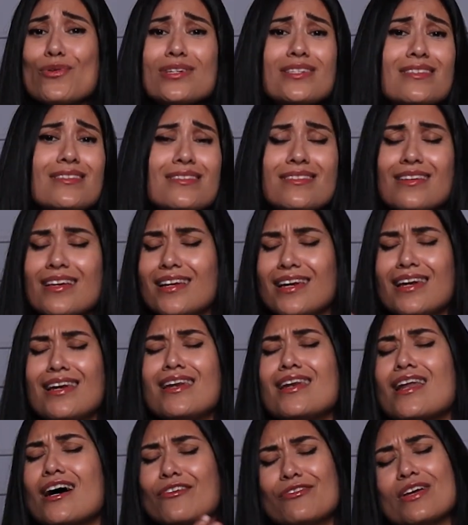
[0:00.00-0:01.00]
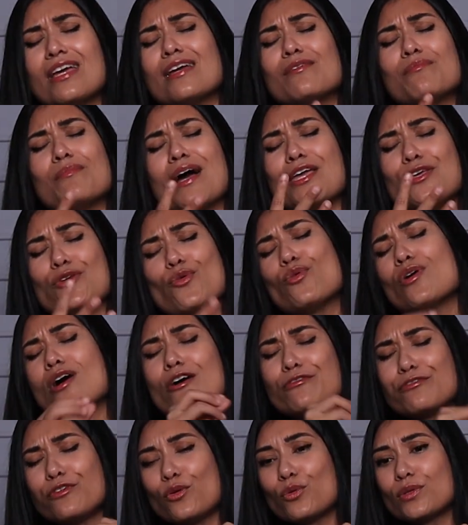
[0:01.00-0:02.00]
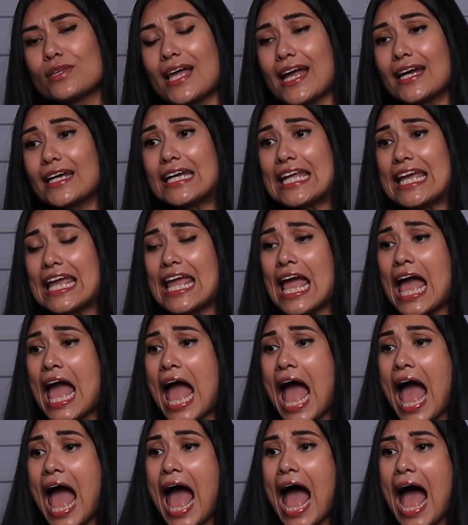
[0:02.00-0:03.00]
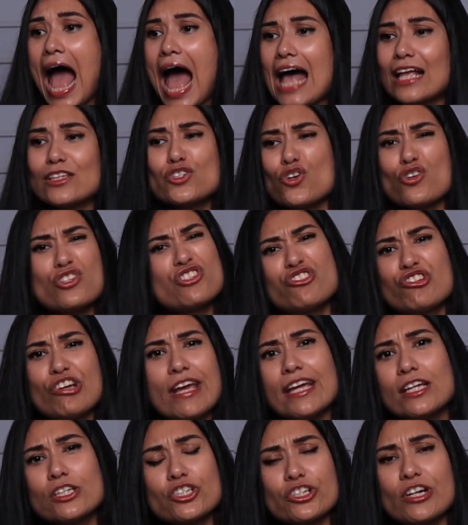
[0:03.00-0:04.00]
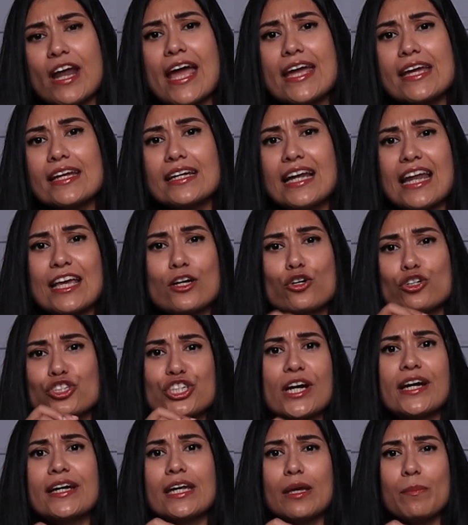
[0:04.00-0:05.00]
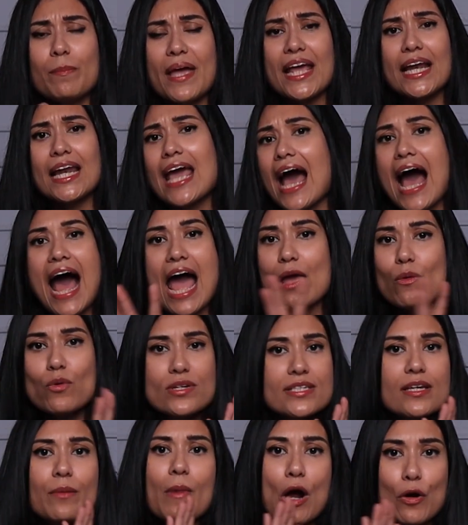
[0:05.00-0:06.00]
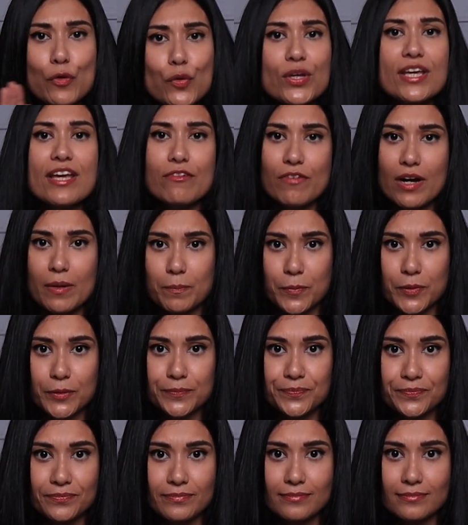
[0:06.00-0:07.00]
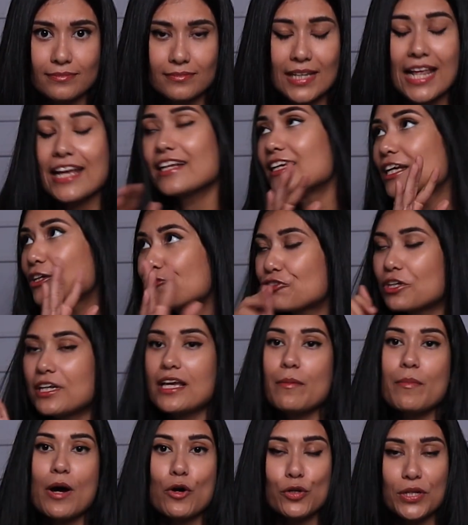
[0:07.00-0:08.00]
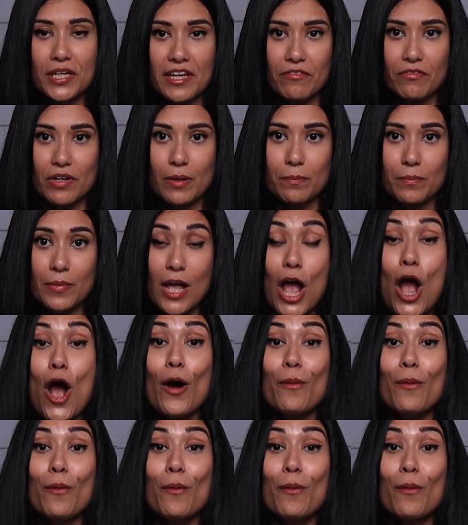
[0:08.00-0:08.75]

was loving my yoga flow that day. And so strange, right? Like, kuch ghante pehle, I was about to give up. Like, literally about to give up.